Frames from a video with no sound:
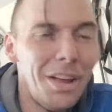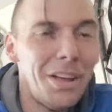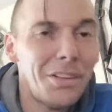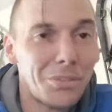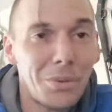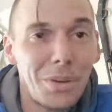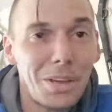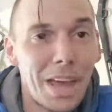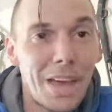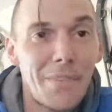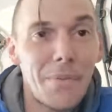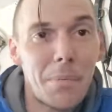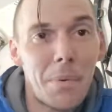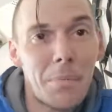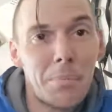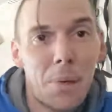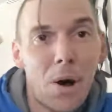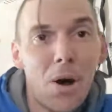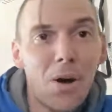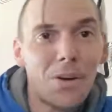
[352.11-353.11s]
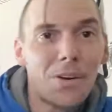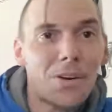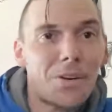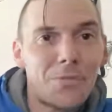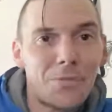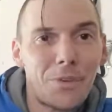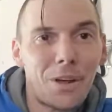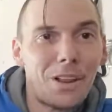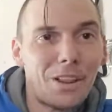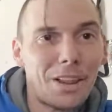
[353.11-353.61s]
So he gave him a bar
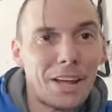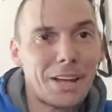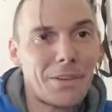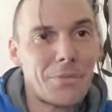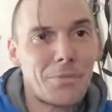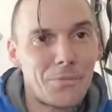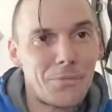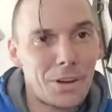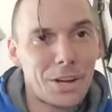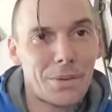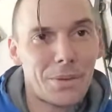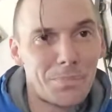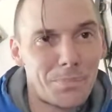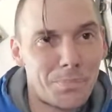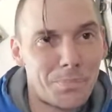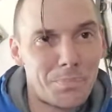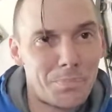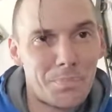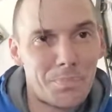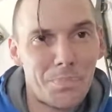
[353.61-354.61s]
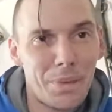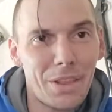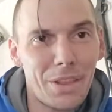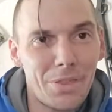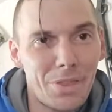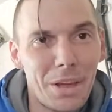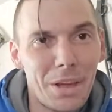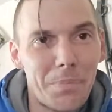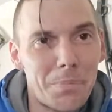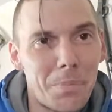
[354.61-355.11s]
of, like, a fucking big
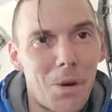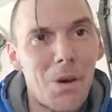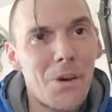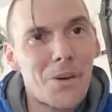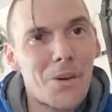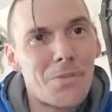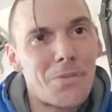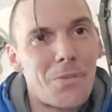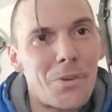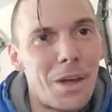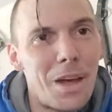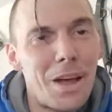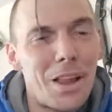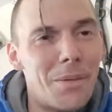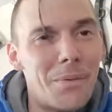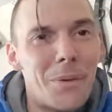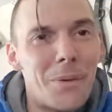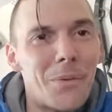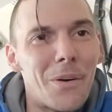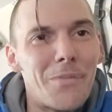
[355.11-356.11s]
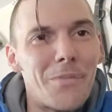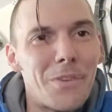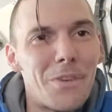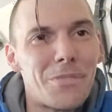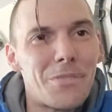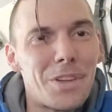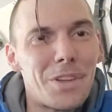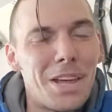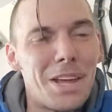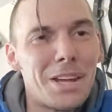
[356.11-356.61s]
thick bar of element
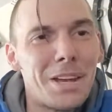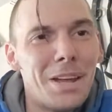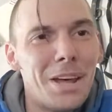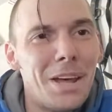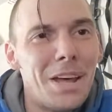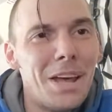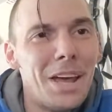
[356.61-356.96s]
115.